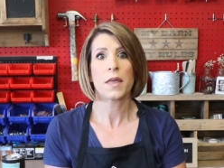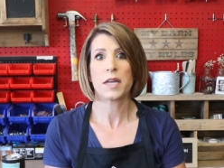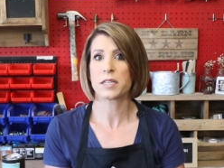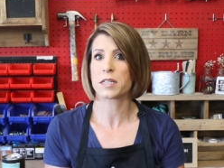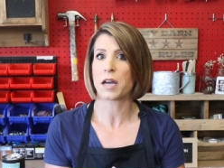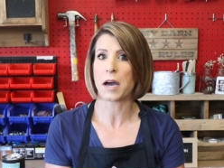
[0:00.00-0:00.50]

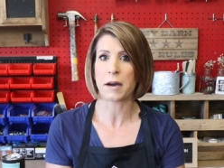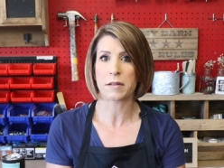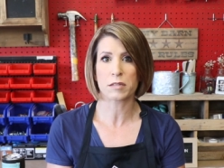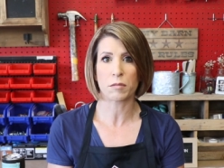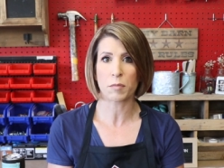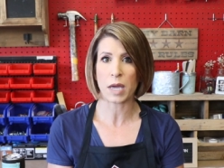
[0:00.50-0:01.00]
It is an
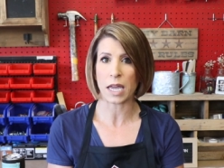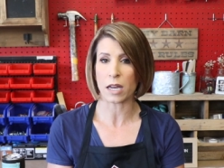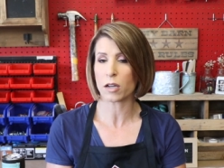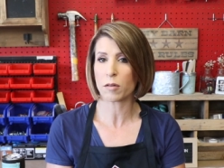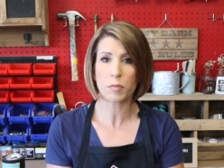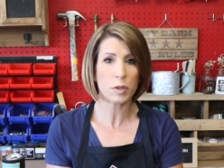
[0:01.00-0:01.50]
awesome
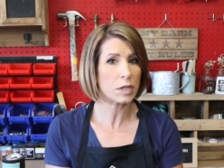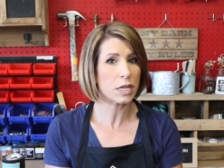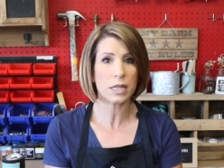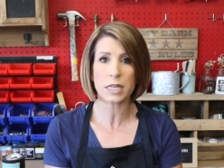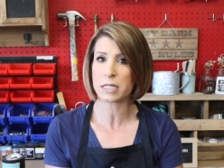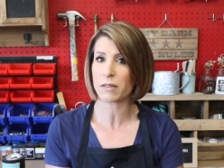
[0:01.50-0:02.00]
paint,
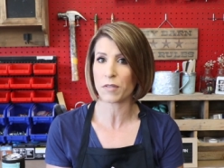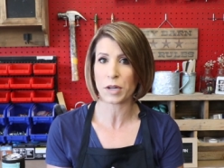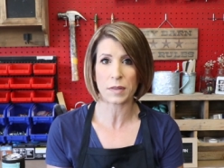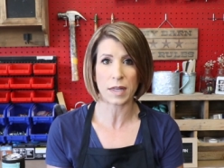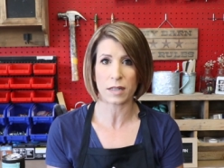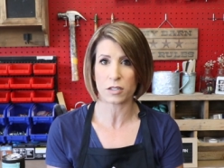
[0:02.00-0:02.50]
completely
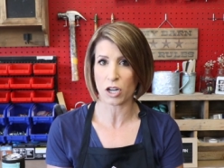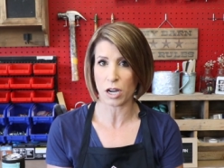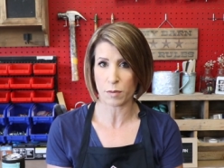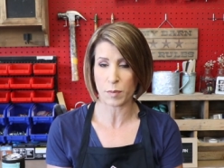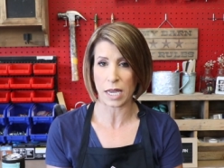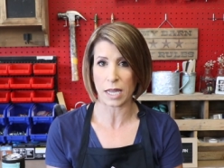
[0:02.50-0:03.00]
different than the
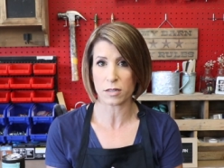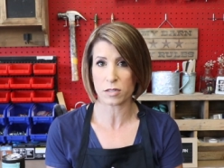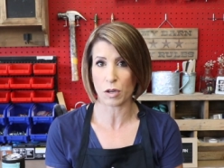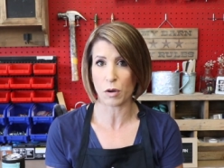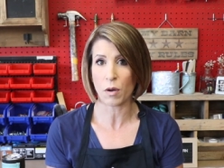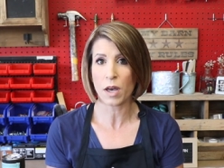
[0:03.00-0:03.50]
chalk paint.
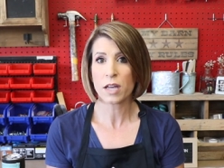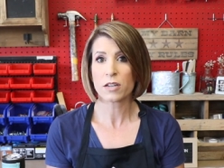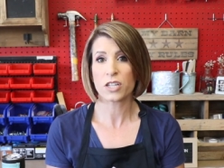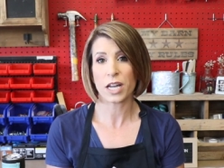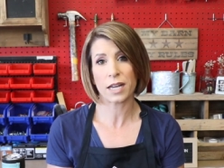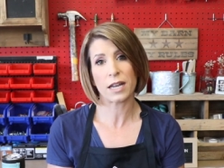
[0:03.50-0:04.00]
So
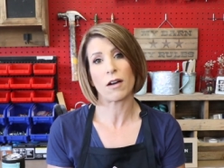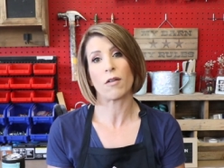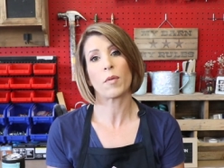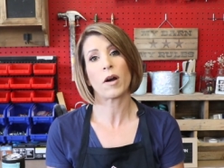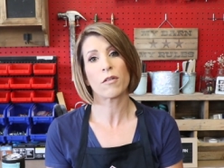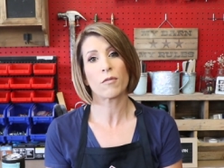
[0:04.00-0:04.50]
check it
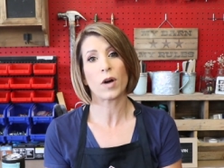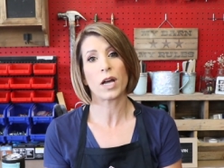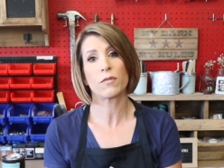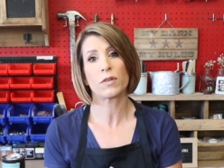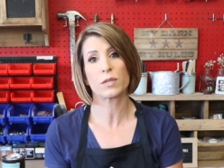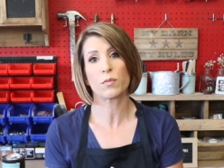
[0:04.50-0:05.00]
out. Part
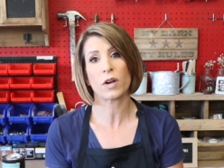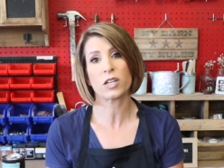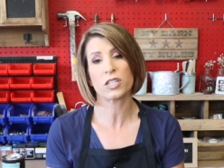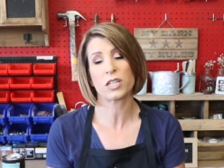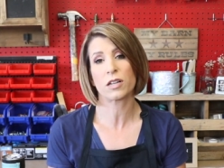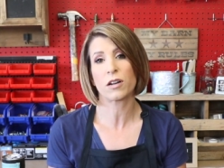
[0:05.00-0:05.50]
one was
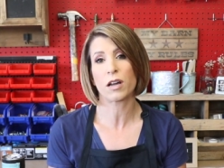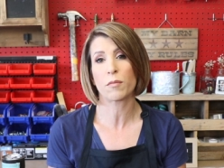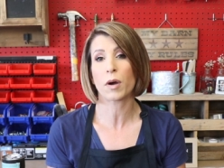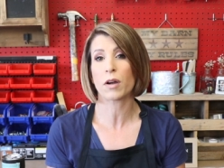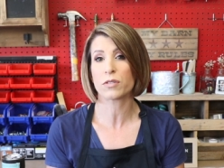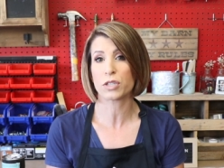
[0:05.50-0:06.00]
brushing it on.
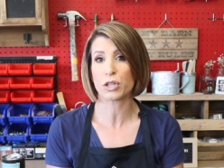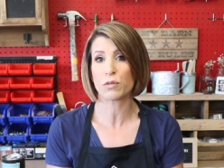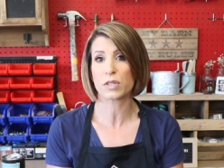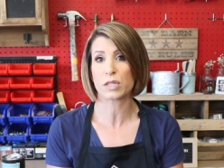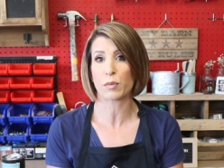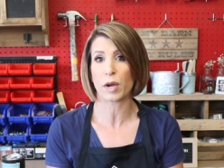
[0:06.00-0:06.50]
Part two
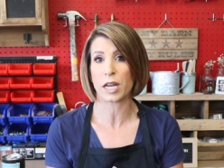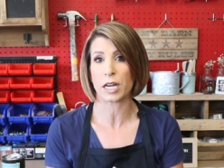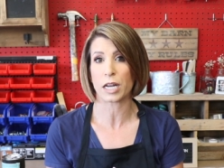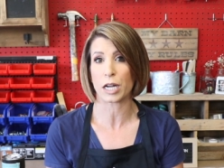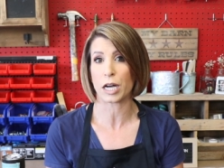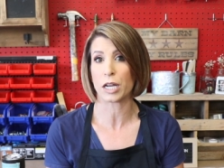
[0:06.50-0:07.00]
was
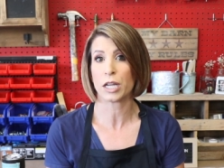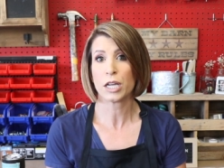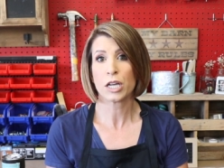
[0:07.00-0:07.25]
spraying it on.